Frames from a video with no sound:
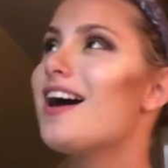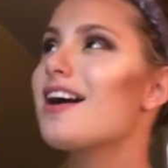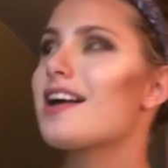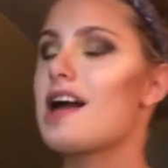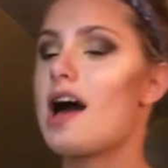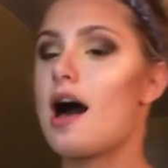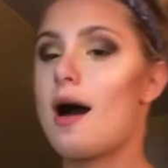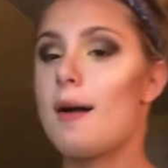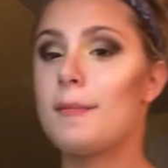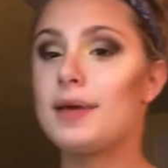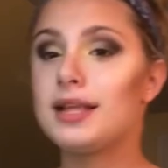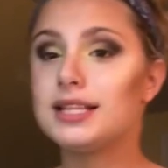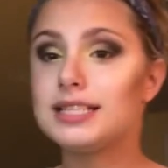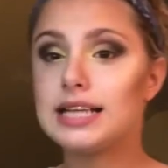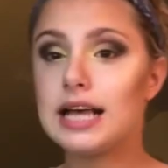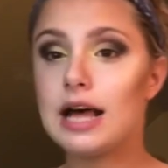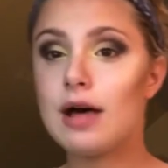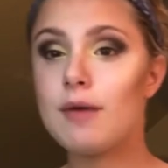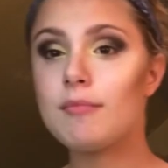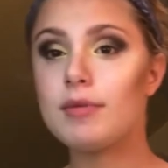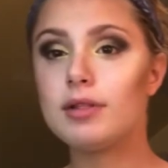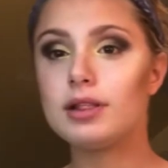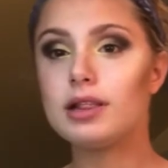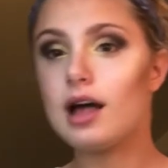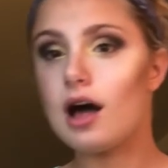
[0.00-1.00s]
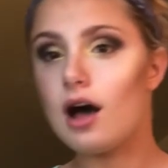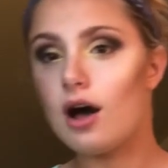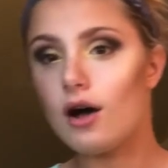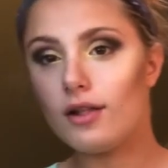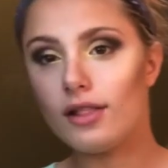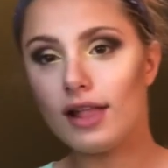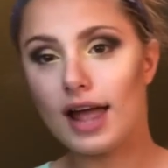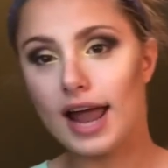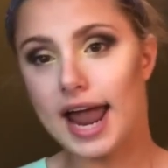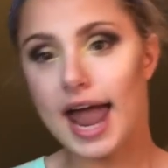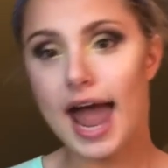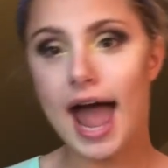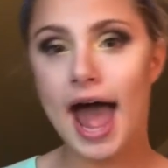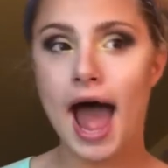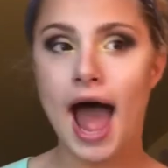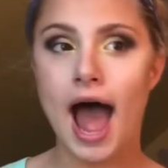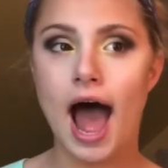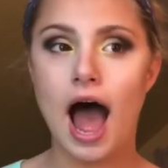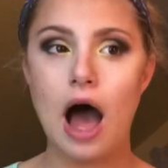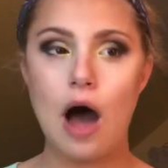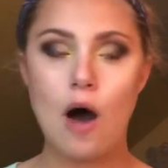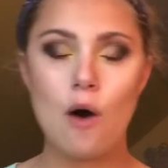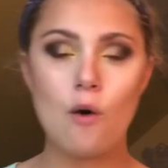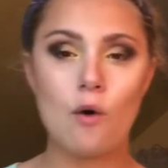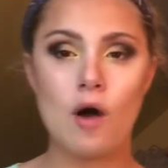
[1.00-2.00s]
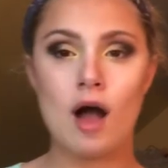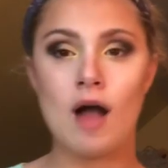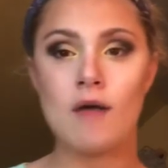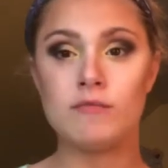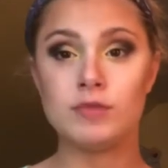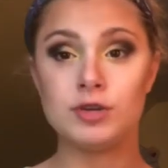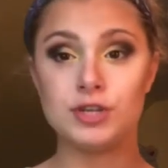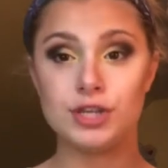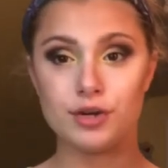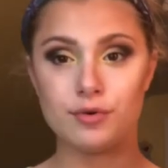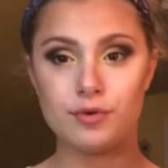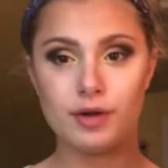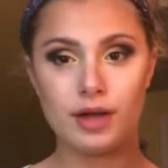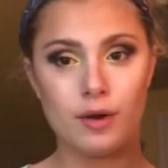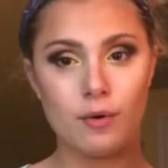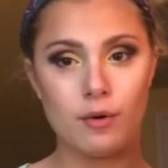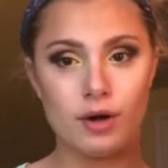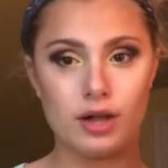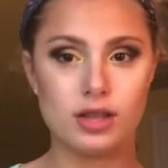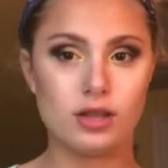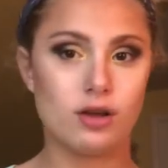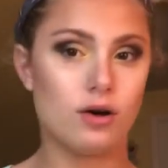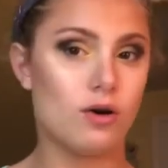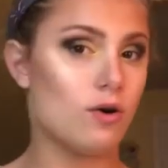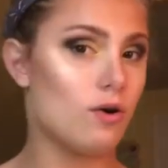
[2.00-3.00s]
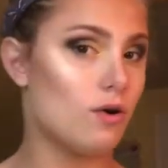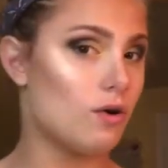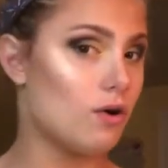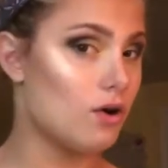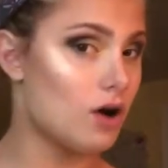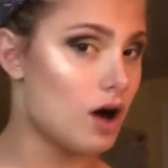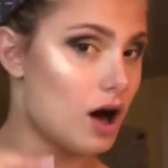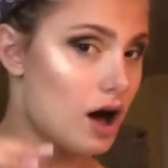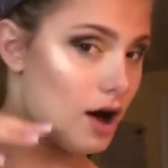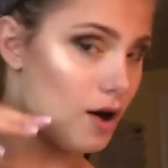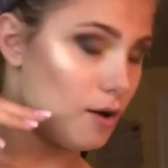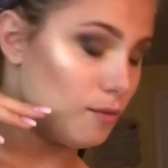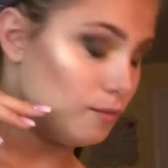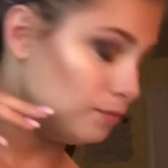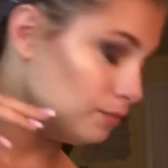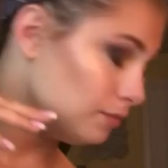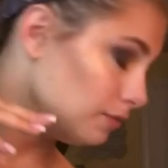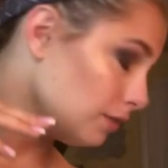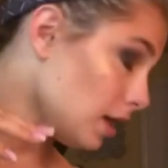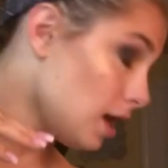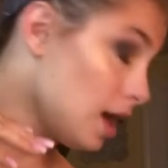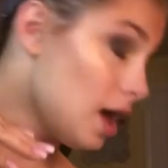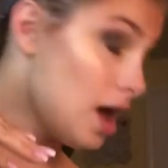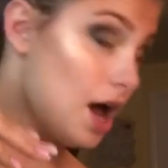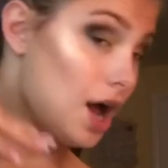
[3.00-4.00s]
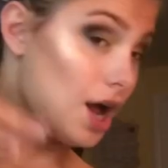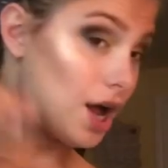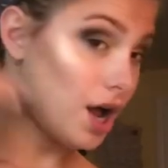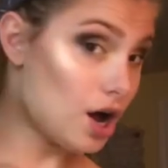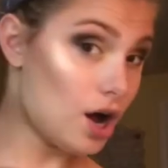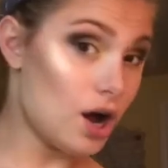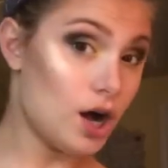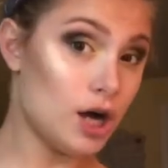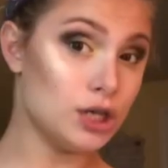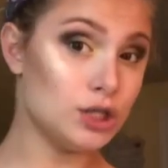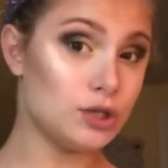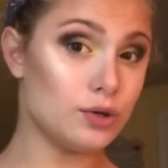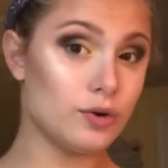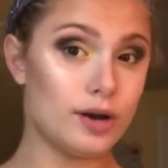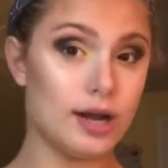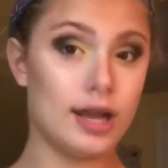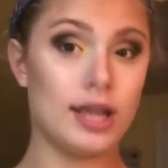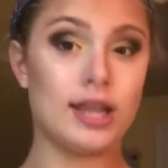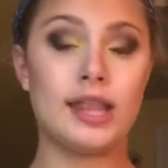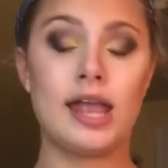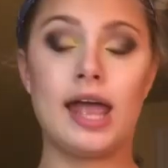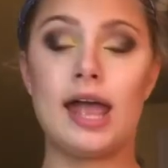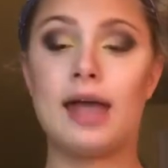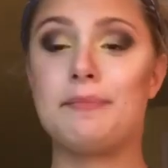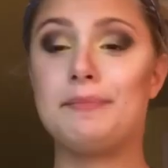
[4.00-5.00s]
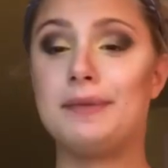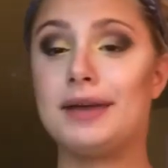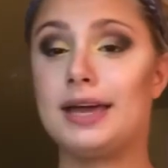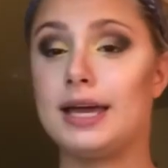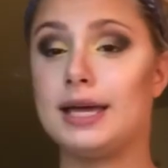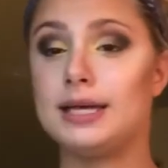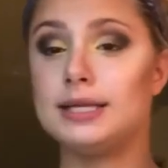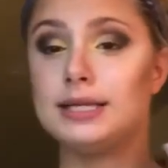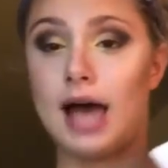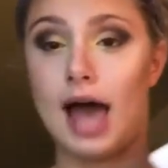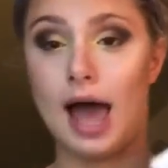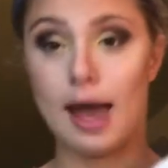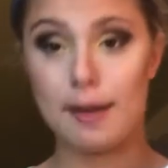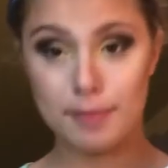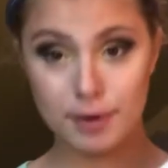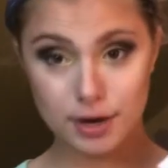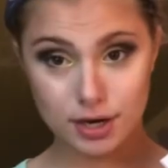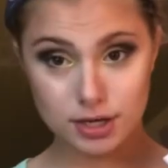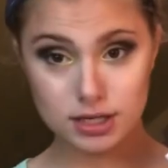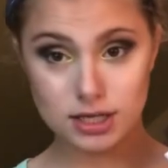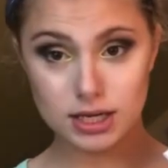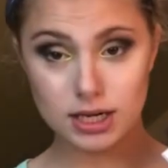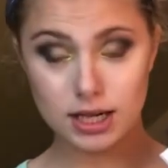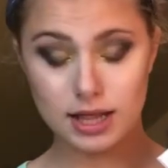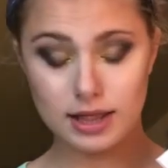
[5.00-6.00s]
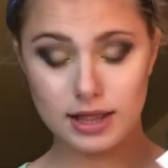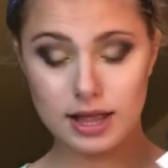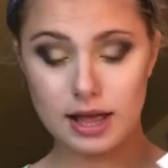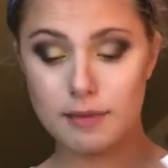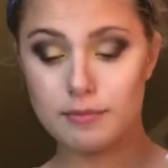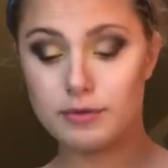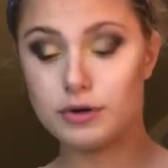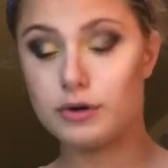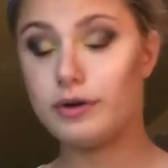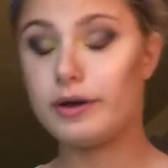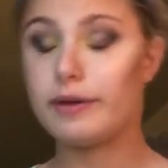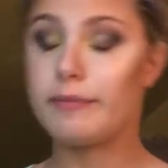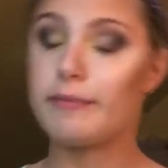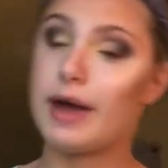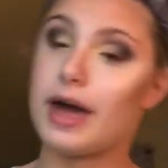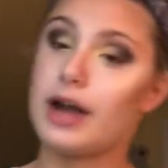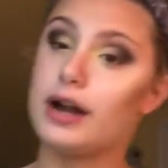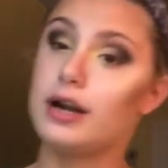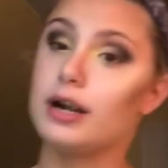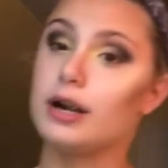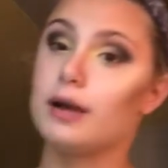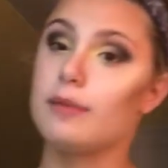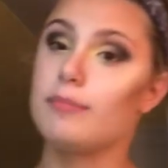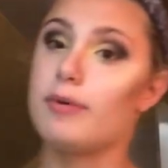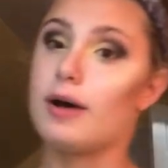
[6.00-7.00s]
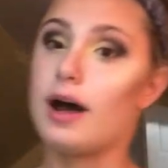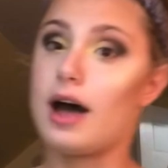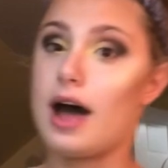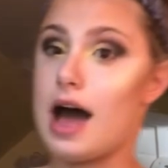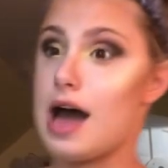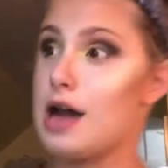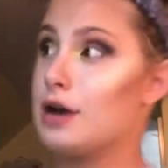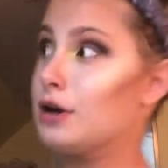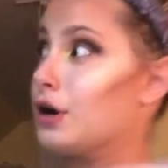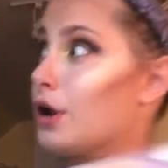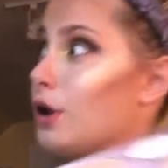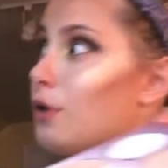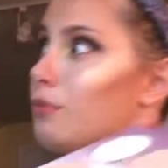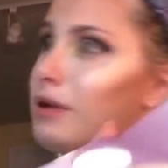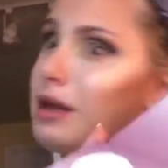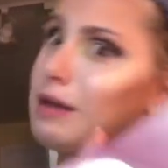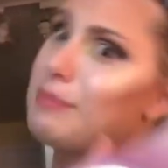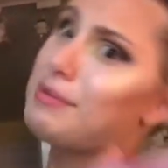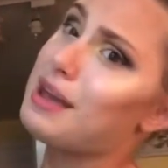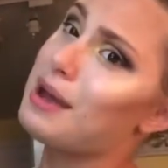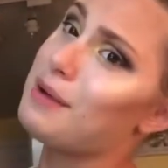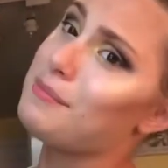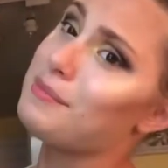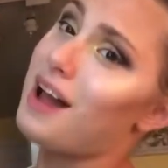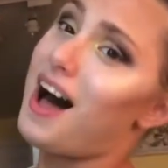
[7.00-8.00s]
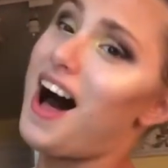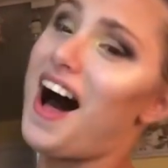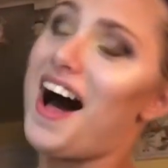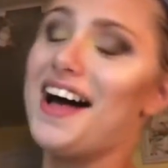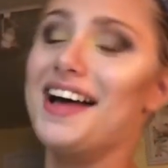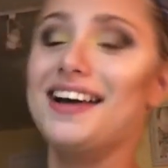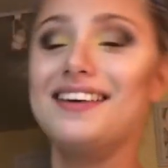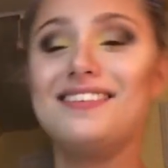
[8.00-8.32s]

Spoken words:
Comment down below like how I'm doing with the whole contouring thing, because I personally think I'm doing better, but I don't know, maybe I'm not.